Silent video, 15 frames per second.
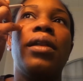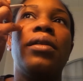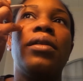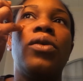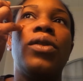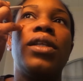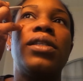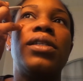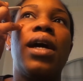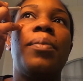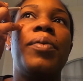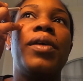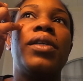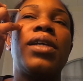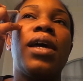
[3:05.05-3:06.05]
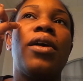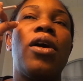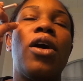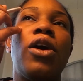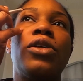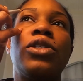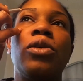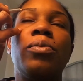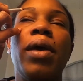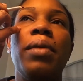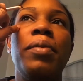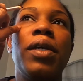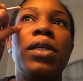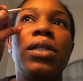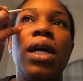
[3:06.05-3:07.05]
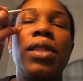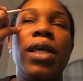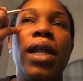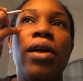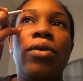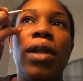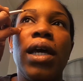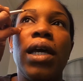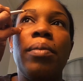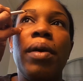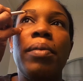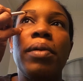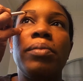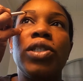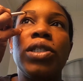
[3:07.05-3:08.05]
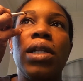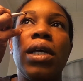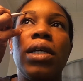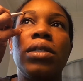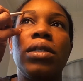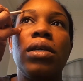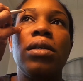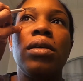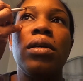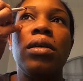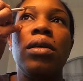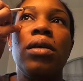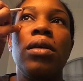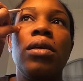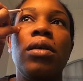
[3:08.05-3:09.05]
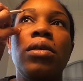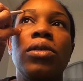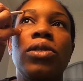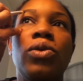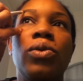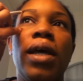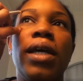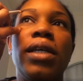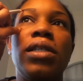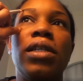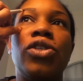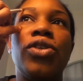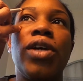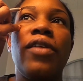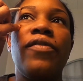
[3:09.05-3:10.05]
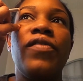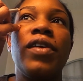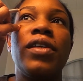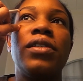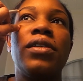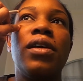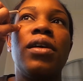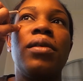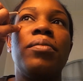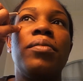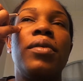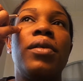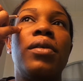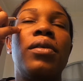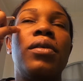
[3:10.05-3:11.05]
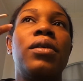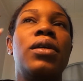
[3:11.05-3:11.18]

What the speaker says: And on the top is kind of hard. So maybe it's not that I don't like it. Maybe I'm just lazy. Too lazy to try to fix it up.